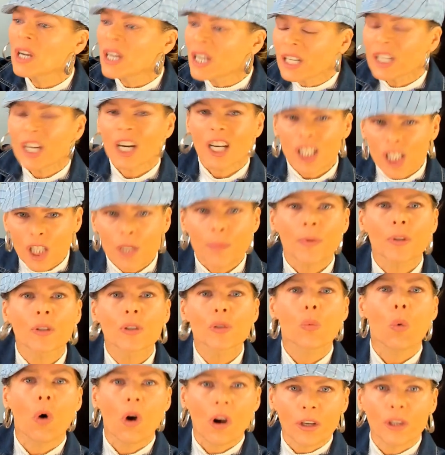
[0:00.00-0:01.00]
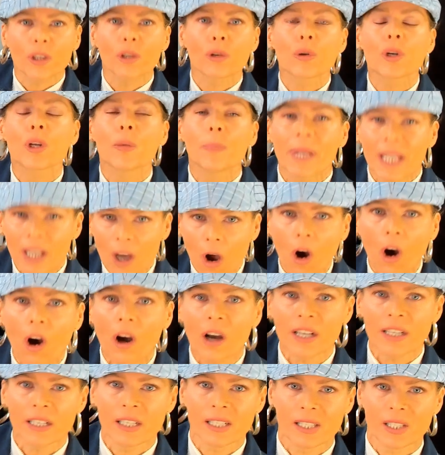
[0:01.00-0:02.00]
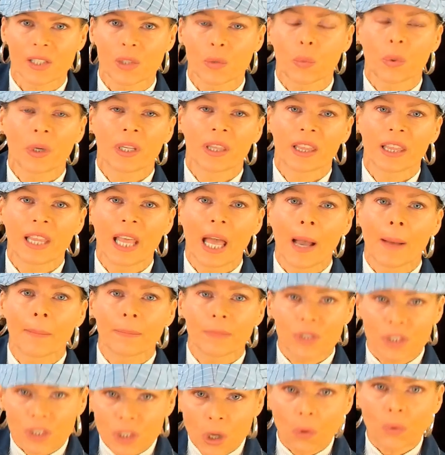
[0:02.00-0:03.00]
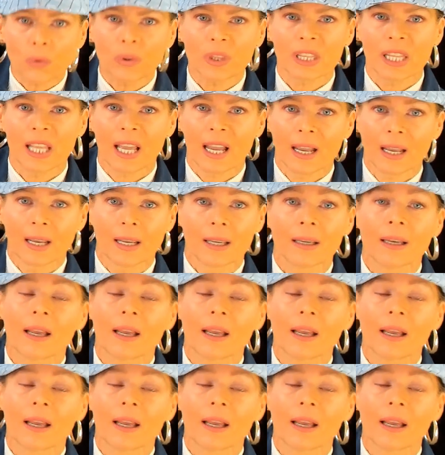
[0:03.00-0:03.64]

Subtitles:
customers want you to be honest with them, don't they?